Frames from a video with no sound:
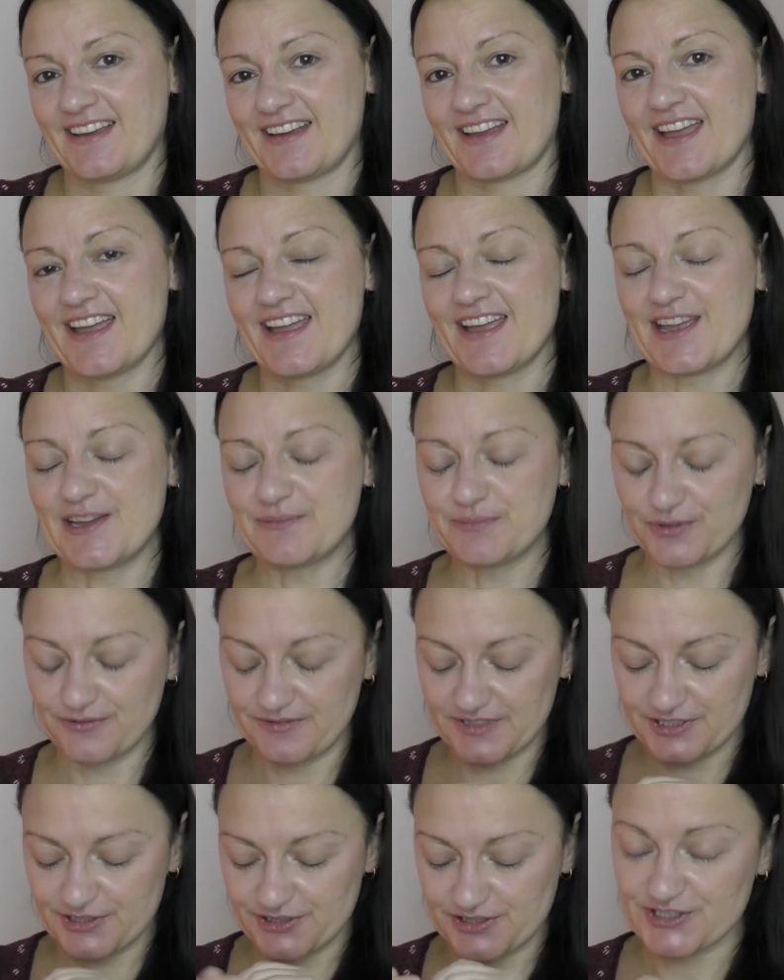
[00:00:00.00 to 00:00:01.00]
And
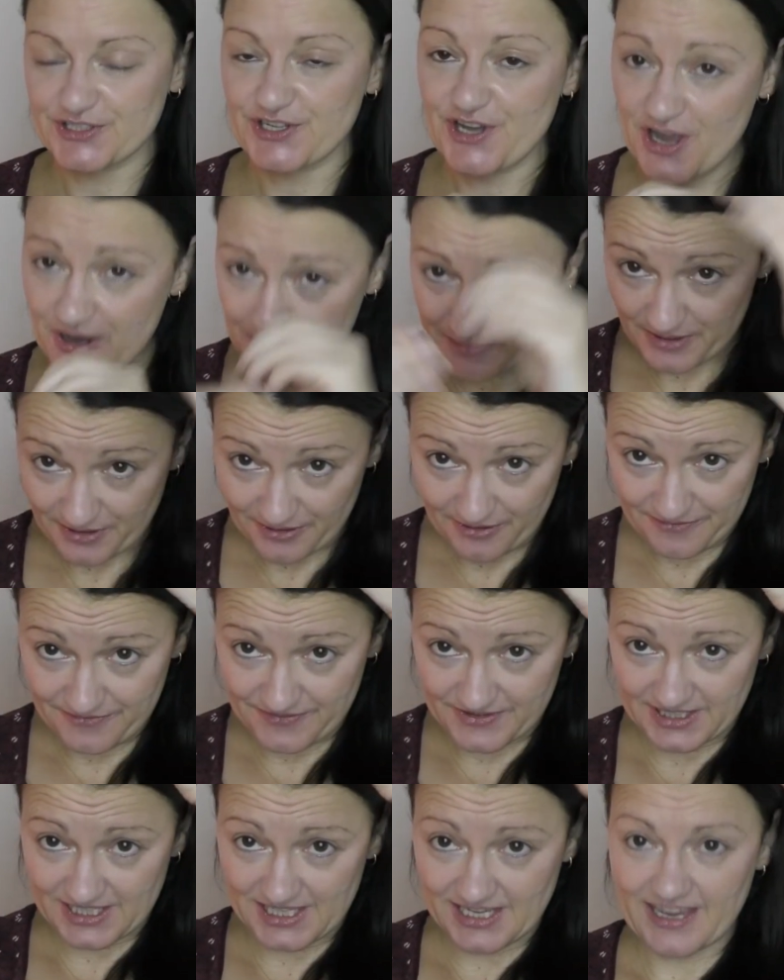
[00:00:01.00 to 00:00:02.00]
moving to the top
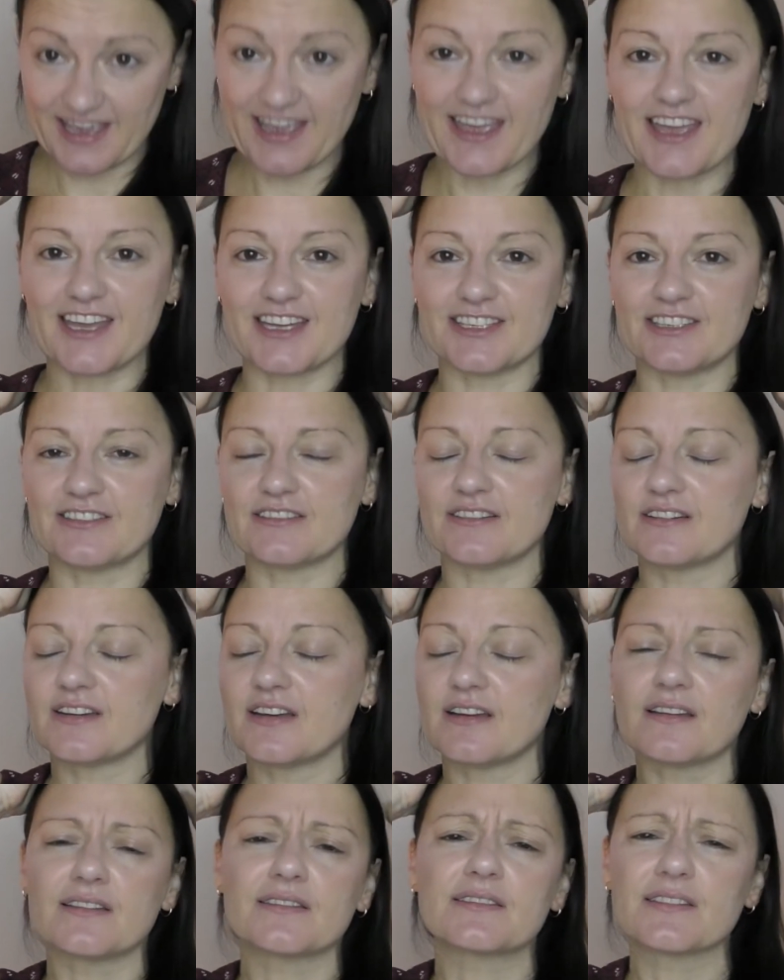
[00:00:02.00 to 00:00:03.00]
of the head,
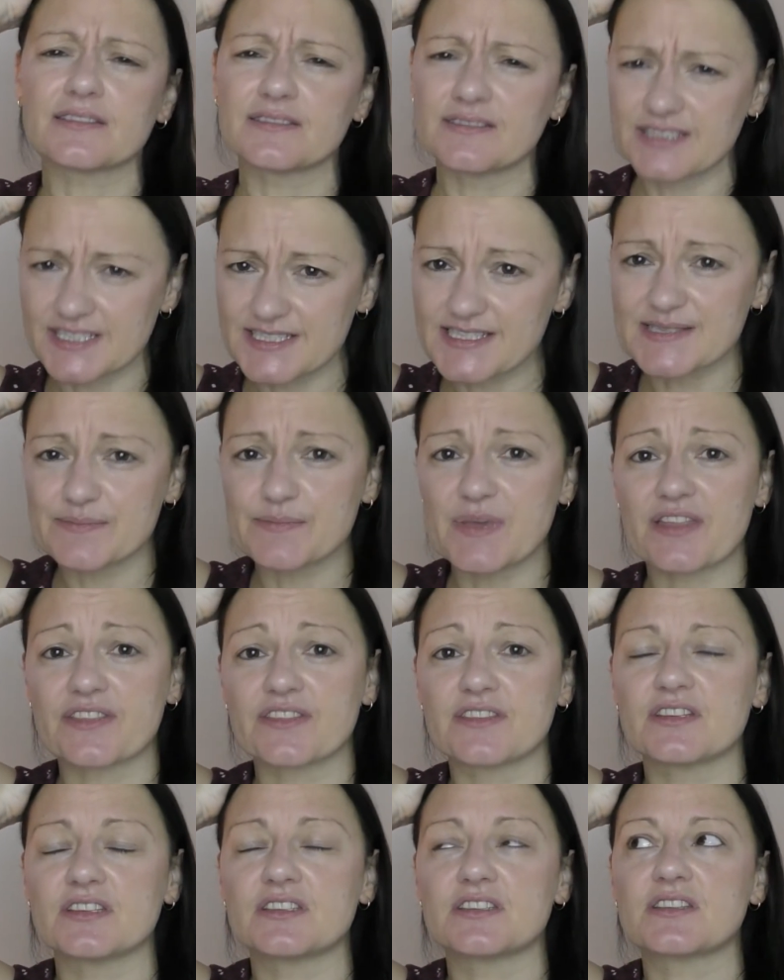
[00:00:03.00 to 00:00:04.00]
the list
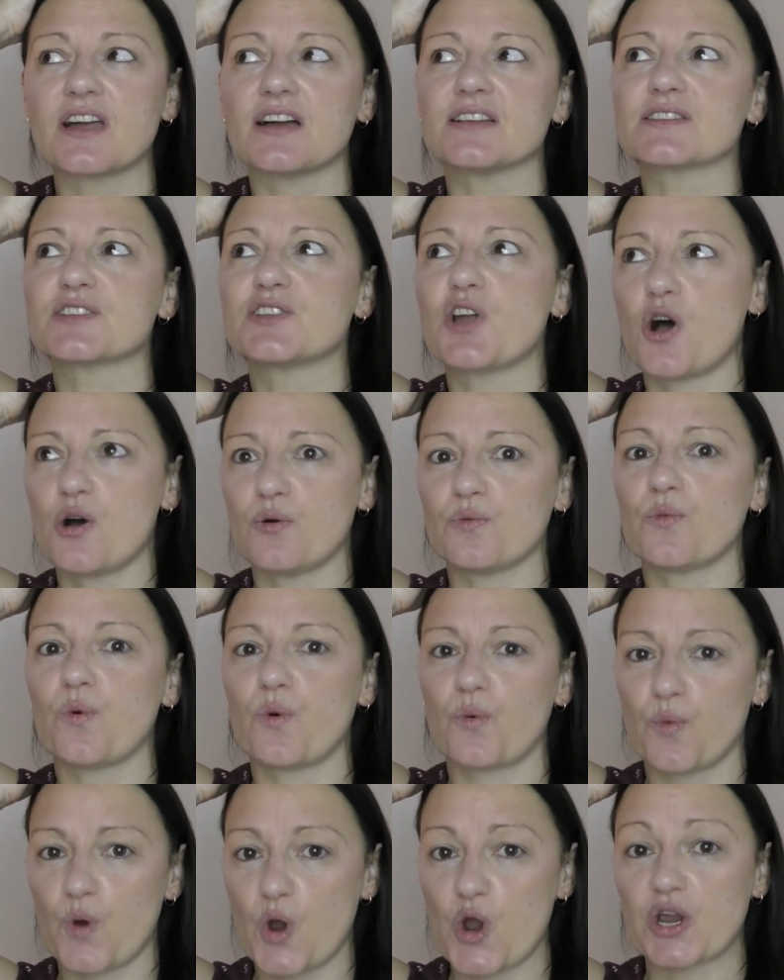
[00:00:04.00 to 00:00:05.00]
method does not
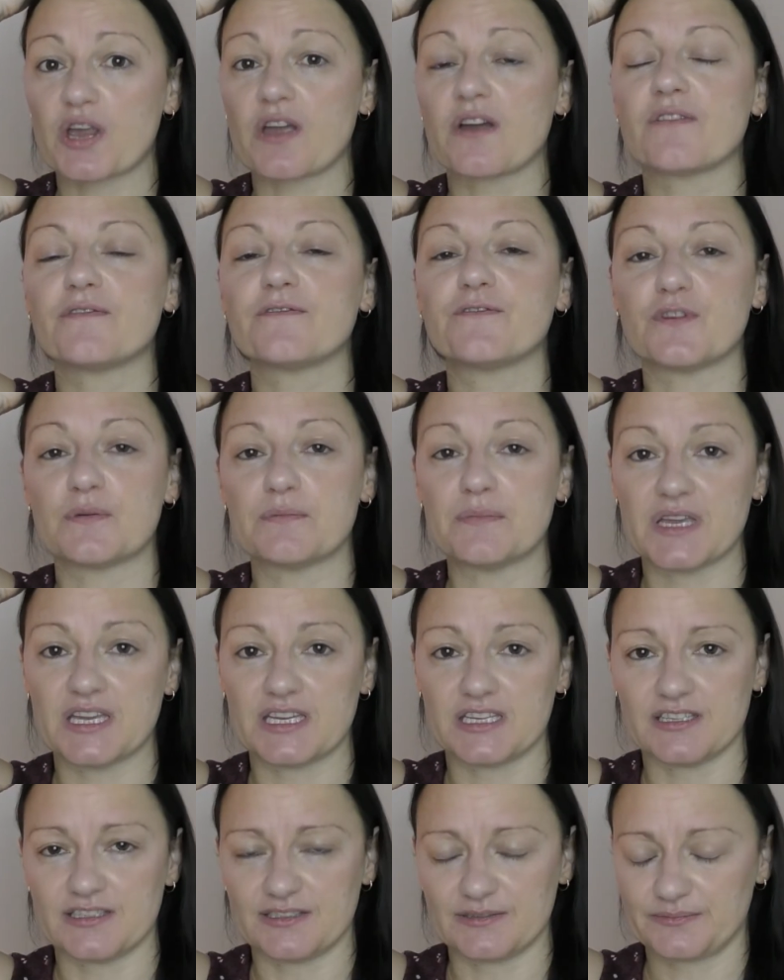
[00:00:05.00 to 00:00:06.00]
work for
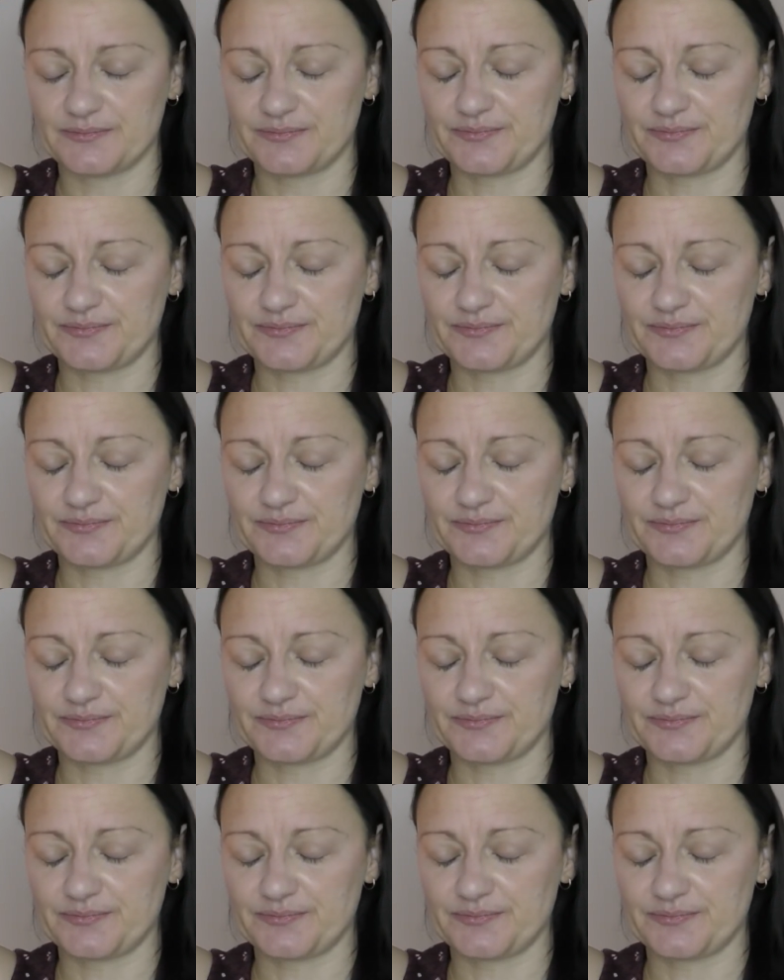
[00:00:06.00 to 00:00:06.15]
me.